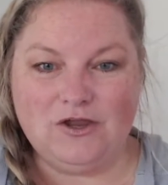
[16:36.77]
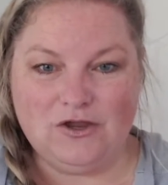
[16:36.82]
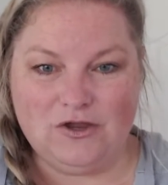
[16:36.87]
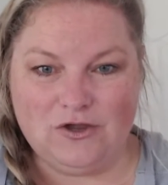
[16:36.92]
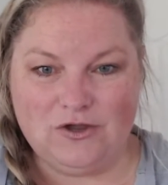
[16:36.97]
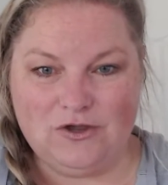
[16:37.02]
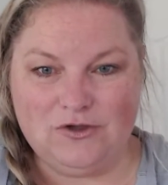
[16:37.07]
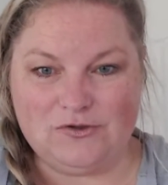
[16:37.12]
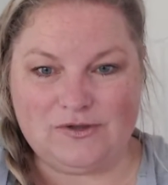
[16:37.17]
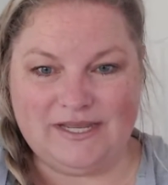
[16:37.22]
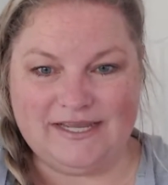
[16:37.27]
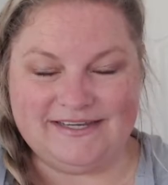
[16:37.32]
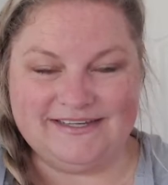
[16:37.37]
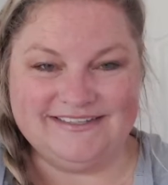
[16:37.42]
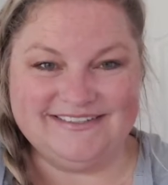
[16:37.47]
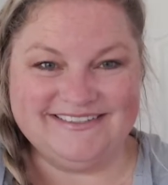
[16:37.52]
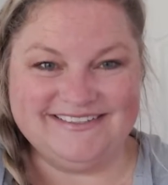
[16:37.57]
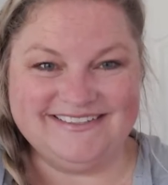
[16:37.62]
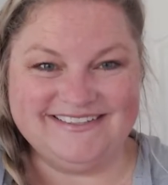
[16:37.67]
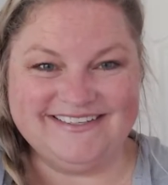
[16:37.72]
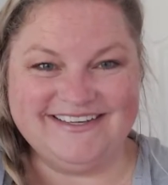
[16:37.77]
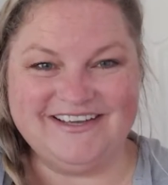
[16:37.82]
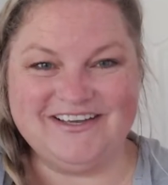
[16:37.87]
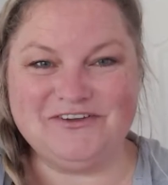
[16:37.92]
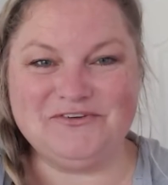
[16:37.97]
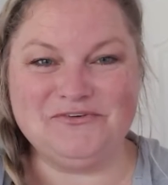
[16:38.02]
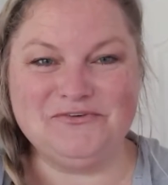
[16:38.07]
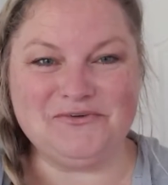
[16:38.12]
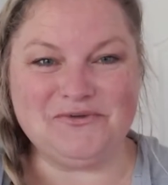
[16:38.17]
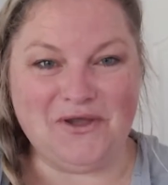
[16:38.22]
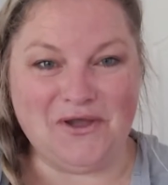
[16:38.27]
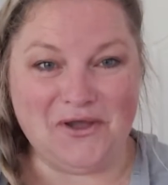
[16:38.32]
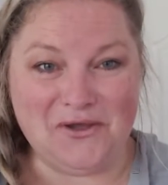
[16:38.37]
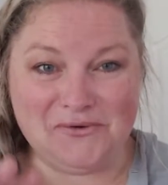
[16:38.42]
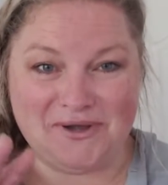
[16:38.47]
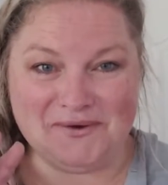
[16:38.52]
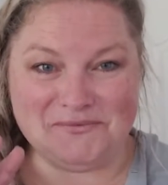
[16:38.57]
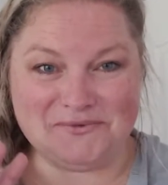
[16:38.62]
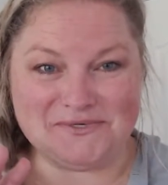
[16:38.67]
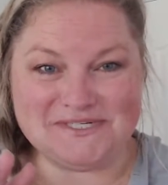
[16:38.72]
Okay. All
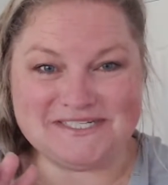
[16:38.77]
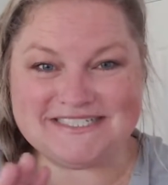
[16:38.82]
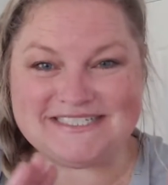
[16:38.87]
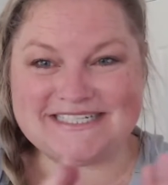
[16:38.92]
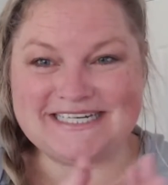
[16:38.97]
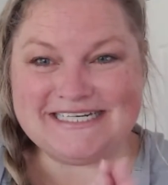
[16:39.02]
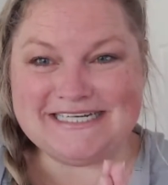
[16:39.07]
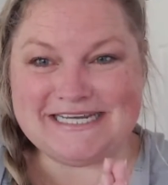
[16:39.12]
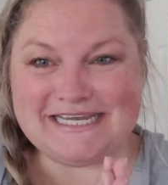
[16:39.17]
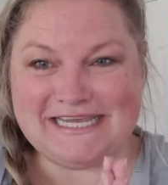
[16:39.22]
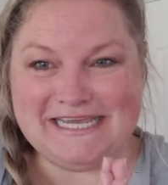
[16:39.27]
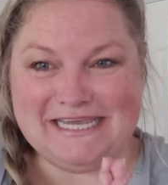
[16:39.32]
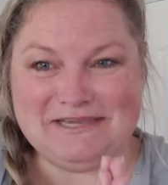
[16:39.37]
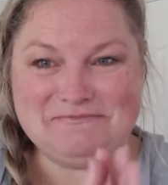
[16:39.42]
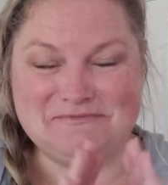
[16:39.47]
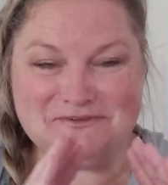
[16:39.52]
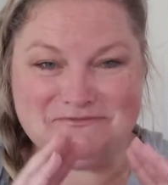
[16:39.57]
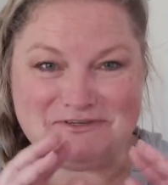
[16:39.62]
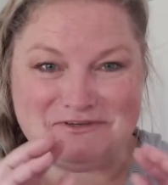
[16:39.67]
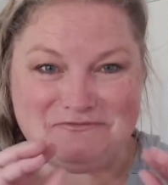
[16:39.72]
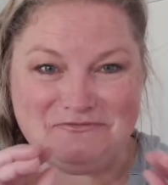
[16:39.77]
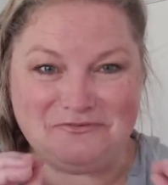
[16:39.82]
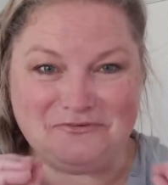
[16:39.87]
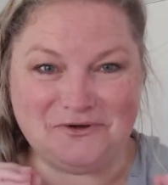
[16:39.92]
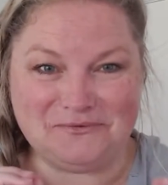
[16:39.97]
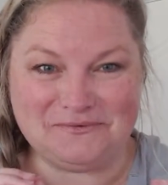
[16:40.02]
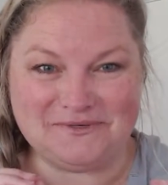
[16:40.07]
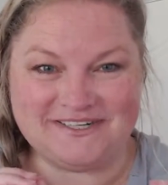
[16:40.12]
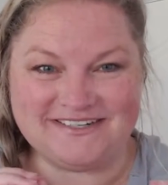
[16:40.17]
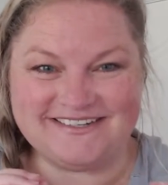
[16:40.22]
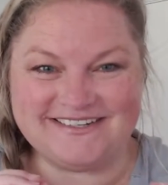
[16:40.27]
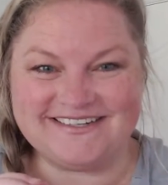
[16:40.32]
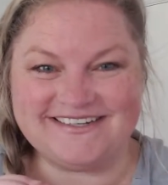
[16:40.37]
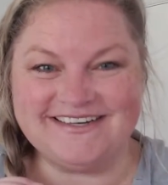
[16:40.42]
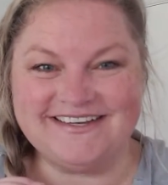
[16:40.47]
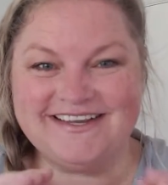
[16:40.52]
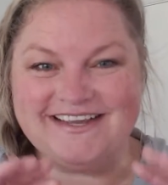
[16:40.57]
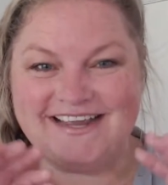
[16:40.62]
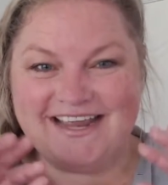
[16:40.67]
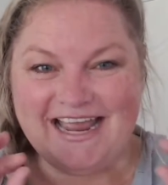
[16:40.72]
right, we're just going to keep moving forward
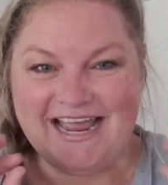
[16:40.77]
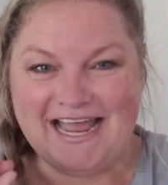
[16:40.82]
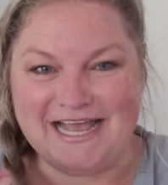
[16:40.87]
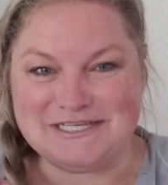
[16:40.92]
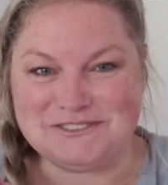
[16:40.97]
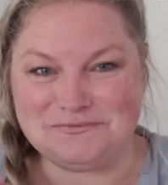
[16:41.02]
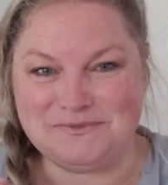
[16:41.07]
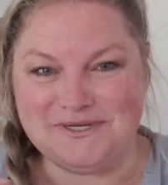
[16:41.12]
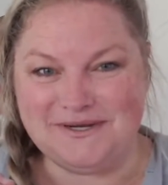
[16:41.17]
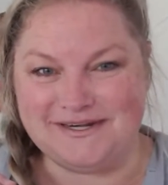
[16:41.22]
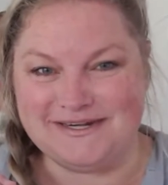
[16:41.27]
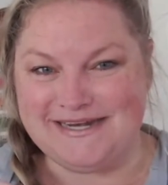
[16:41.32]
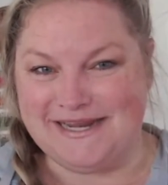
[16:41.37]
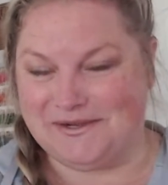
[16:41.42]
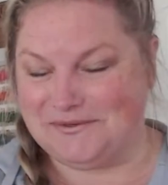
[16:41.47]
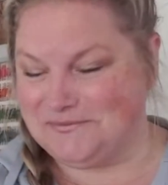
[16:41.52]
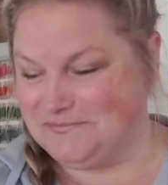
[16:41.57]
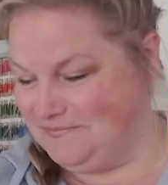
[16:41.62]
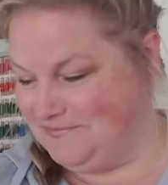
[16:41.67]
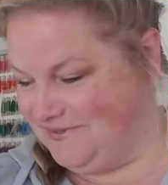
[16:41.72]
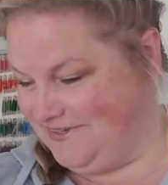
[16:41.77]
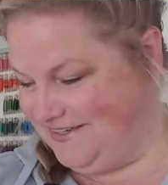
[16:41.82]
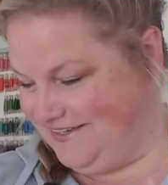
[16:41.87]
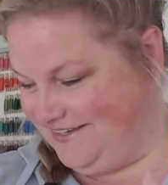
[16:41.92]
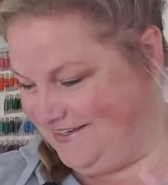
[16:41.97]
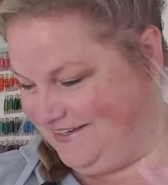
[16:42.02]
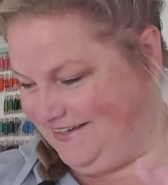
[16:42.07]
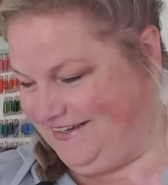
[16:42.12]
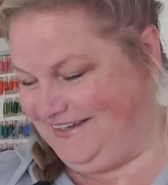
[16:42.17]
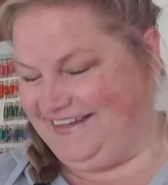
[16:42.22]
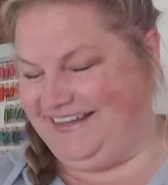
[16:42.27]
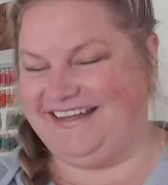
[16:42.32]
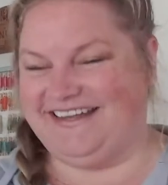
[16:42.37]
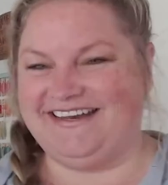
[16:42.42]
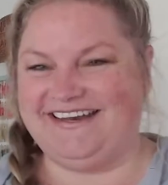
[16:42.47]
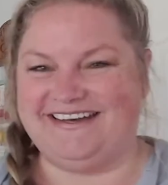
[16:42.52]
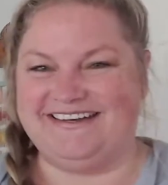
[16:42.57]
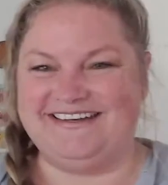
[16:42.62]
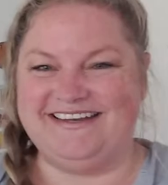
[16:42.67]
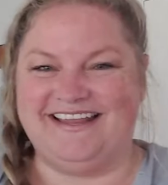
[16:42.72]
as we are now.
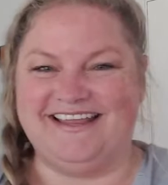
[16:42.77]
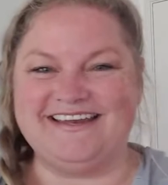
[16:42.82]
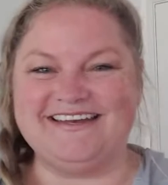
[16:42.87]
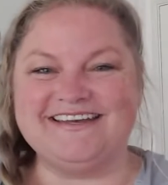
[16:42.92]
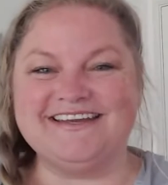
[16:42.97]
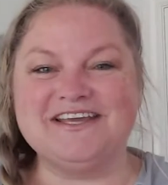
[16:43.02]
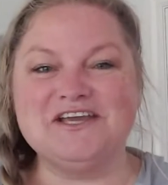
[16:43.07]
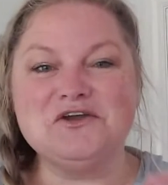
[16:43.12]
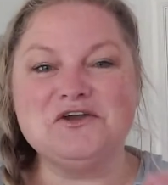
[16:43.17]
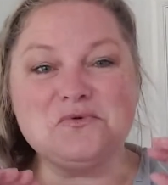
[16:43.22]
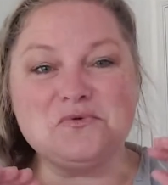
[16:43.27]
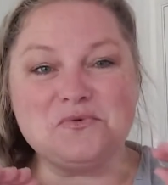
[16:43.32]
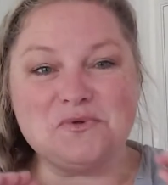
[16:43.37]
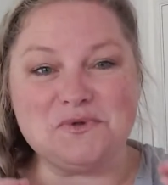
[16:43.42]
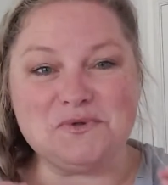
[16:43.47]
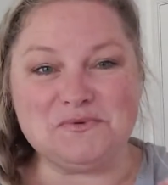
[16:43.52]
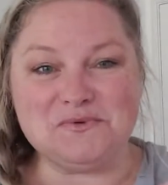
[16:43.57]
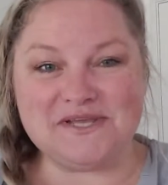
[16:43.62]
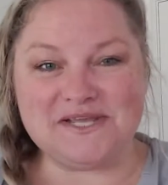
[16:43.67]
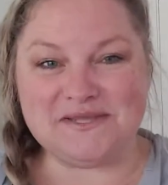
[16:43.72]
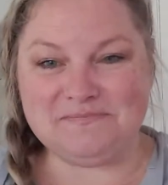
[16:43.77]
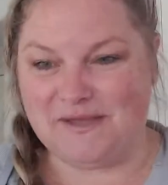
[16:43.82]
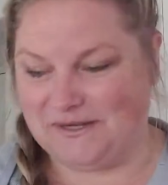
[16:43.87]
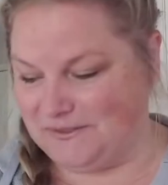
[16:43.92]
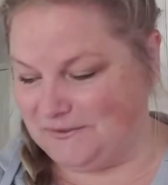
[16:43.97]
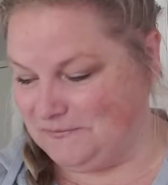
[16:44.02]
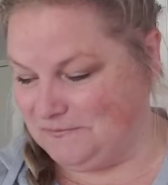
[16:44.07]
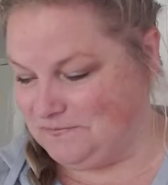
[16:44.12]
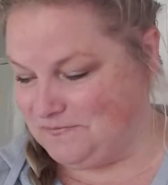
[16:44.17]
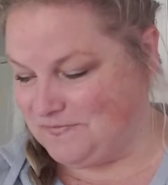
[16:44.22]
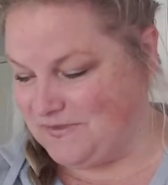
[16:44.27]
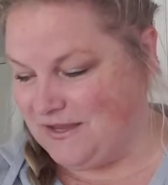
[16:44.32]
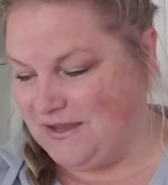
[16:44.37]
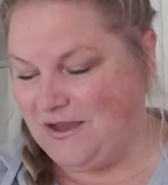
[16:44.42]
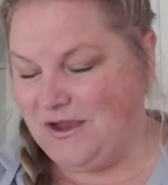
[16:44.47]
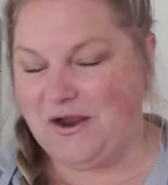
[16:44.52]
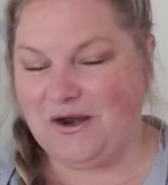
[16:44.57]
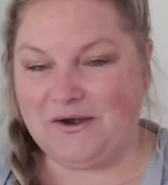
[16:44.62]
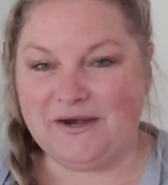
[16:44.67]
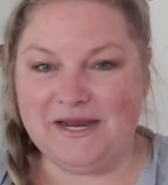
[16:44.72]
Then we will get better.
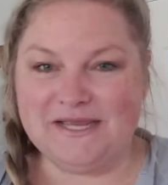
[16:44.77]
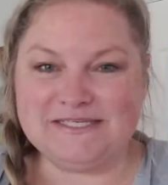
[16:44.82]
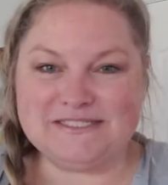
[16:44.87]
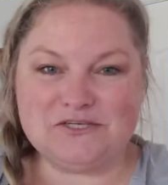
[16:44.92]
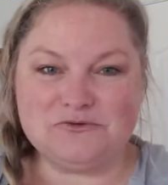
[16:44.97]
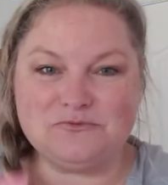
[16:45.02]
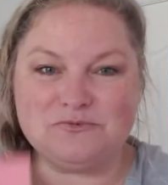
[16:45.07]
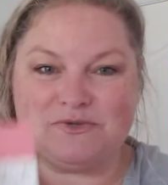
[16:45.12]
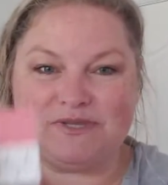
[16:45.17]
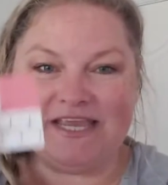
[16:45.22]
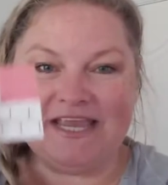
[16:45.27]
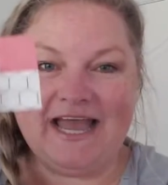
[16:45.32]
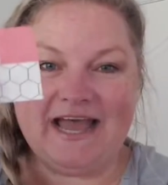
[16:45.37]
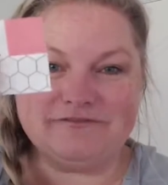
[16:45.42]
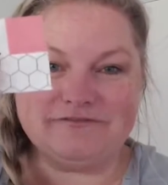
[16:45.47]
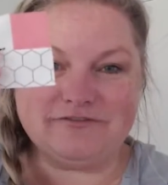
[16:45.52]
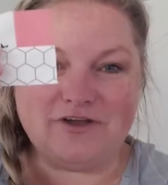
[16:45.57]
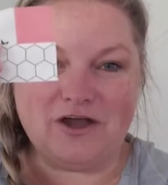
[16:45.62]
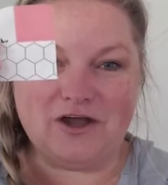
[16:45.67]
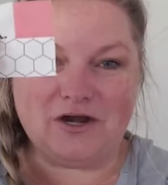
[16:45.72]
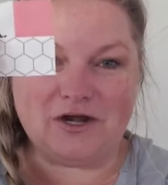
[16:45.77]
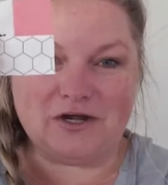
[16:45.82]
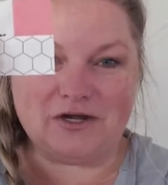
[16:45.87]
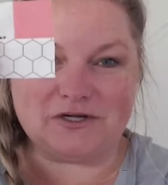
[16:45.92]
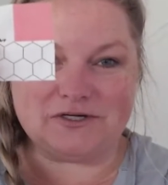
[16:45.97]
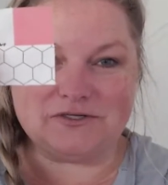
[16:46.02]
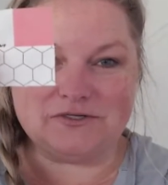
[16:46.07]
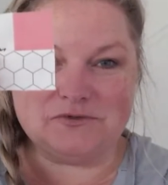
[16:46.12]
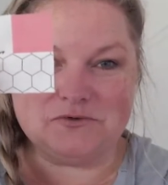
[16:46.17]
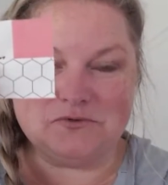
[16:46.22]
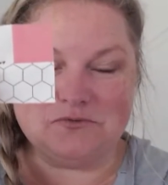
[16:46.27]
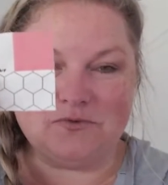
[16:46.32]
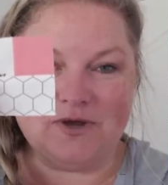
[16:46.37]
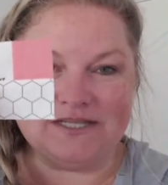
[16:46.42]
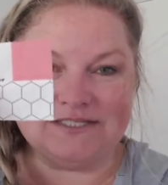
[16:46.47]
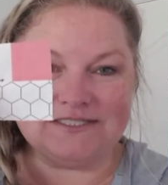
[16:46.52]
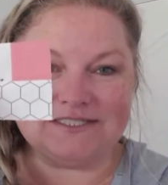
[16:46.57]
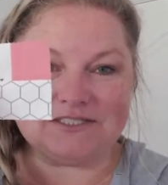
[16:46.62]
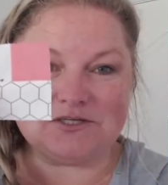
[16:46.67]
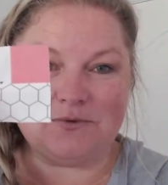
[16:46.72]
All right, so we have our
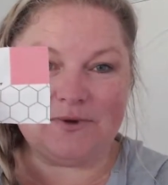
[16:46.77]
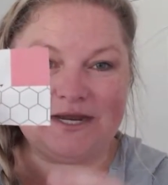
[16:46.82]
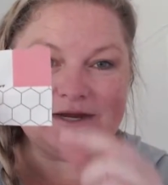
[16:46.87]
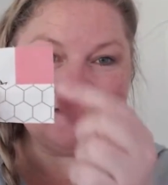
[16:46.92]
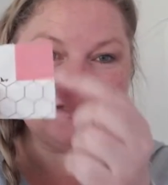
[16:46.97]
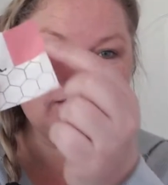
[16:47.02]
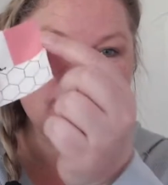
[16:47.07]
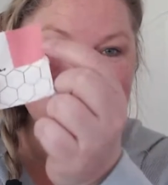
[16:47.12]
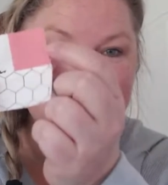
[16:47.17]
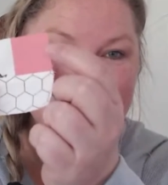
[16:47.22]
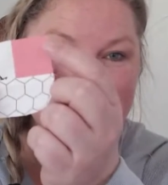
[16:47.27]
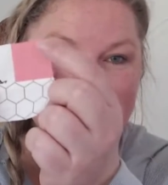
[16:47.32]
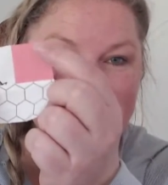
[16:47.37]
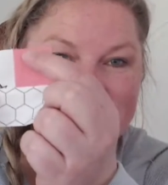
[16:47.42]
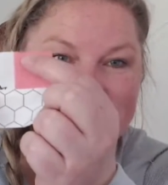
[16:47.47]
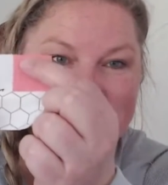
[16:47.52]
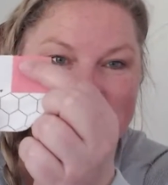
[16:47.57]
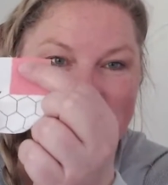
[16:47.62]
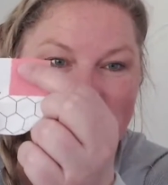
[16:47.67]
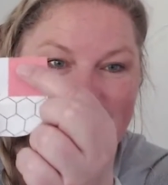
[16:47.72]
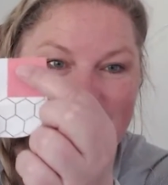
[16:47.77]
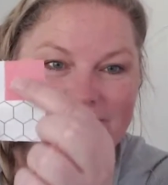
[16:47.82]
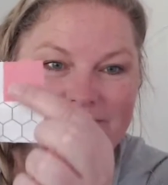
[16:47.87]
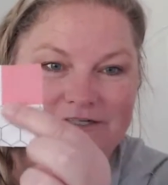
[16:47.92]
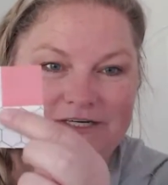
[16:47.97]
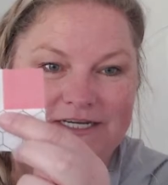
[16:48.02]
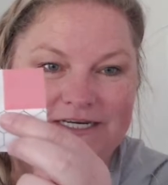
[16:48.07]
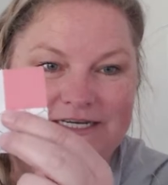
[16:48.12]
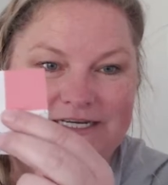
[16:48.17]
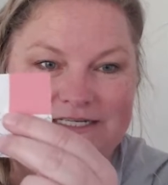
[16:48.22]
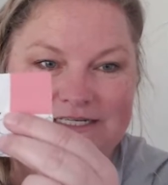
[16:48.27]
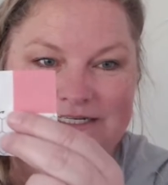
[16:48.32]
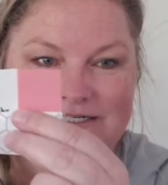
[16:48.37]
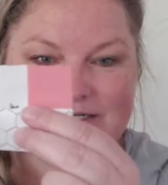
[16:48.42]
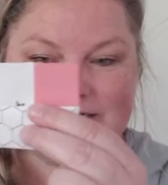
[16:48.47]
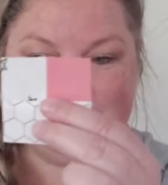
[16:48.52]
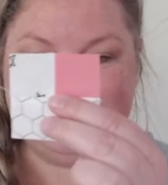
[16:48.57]
one square with the color in it.